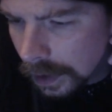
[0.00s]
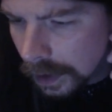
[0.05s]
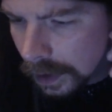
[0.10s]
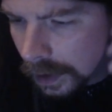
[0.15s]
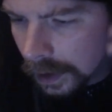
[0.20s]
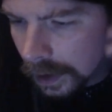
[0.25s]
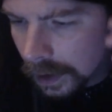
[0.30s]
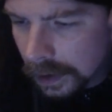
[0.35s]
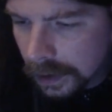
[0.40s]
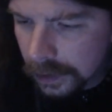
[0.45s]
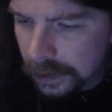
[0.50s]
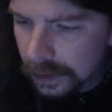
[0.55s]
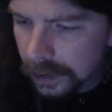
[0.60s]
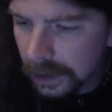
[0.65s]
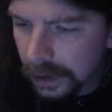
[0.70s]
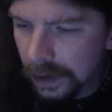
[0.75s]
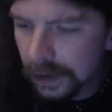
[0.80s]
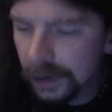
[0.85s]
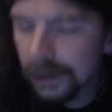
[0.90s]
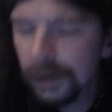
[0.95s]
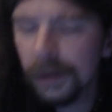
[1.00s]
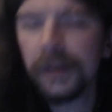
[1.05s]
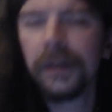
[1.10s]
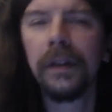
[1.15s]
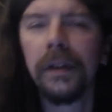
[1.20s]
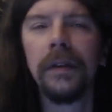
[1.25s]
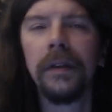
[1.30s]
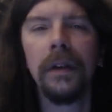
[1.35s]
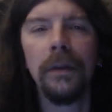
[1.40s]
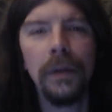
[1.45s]
It is an
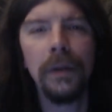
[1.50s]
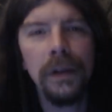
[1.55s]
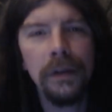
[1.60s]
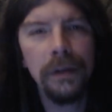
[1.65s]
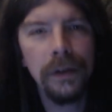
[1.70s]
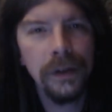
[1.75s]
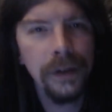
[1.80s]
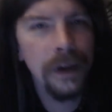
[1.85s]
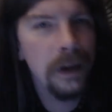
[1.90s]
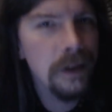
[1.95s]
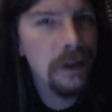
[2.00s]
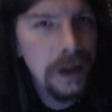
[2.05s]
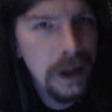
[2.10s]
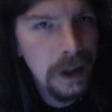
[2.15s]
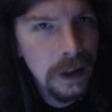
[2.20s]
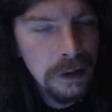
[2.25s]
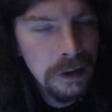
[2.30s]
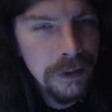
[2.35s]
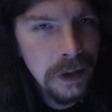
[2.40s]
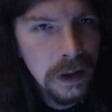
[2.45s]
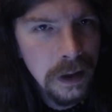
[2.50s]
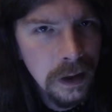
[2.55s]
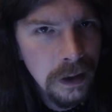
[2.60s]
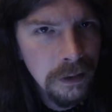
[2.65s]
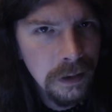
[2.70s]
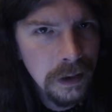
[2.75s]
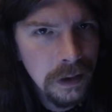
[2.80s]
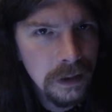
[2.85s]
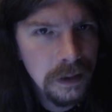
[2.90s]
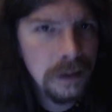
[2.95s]
interesting thing. When you're in jail, you can't have any
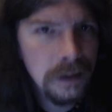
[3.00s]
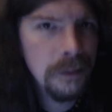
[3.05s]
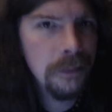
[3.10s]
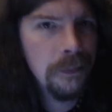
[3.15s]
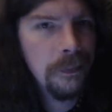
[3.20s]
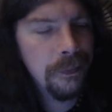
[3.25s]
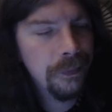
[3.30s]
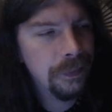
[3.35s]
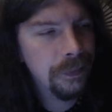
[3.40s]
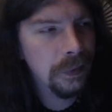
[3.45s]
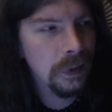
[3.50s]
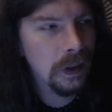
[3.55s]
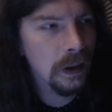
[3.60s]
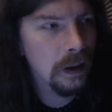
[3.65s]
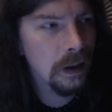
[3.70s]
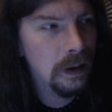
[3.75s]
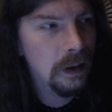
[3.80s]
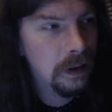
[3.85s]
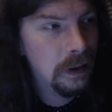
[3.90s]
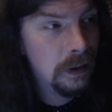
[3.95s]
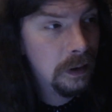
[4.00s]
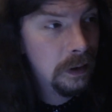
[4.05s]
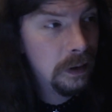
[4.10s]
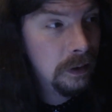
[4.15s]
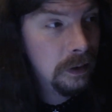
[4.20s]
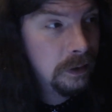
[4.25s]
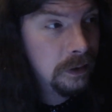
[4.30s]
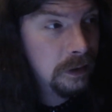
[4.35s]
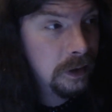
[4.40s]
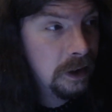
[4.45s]
earrings.
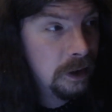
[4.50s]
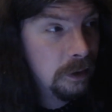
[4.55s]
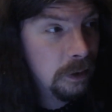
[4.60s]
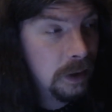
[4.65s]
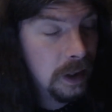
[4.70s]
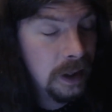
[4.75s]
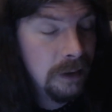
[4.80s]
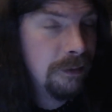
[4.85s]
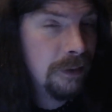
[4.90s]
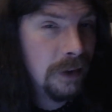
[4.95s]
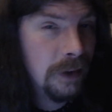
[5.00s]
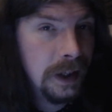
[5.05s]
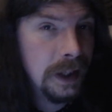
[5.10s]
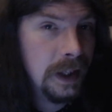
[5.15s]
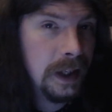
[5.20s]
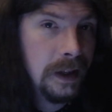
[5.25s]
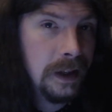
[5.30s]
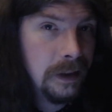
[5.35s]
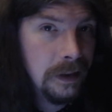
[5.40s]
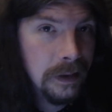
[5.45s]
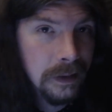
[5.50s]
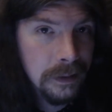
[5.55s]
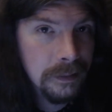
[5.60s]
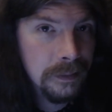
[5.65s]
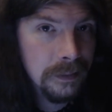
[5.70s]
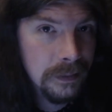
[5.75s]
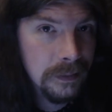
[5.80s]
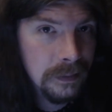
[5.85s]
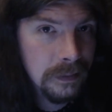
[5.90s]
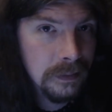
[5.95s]
So you know what I fucking did?
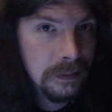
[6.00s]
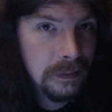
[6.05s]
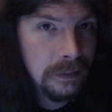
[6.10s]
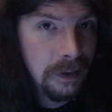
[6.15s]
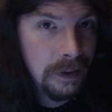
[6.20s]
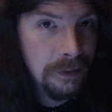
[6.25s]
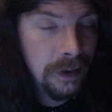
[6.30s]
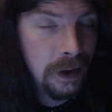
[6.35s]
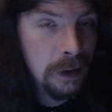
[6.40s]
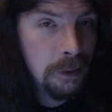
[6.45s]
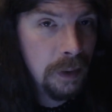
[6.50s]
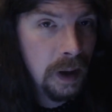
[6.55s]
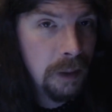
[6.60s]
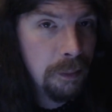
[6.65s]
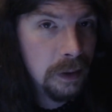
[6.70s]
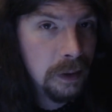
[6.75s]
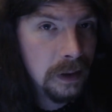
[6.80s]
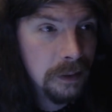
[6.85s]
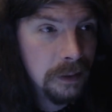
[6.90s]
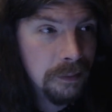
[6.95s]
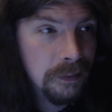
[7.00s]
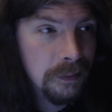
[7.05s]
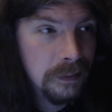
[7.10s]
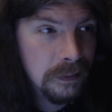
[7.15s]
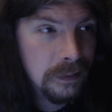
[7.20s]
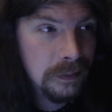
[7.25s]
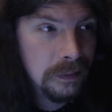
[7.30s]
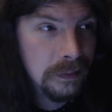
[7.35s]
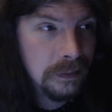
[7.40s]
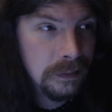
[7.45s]
Found a paperclip.
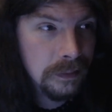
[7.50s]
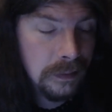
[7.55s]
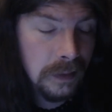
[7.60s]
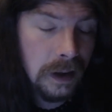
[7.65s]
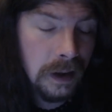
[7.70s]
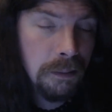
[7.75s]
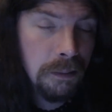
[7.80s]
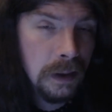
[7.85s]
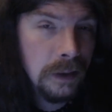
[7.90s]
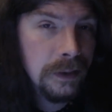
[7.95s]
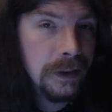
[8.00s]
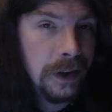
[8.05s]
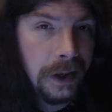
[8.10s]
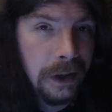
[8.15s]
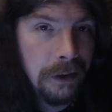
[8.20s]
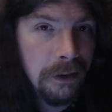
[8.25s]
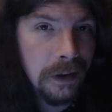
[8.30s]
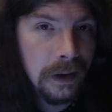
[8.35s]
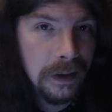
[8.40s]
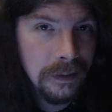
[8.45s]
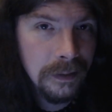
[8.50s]
I built an earring.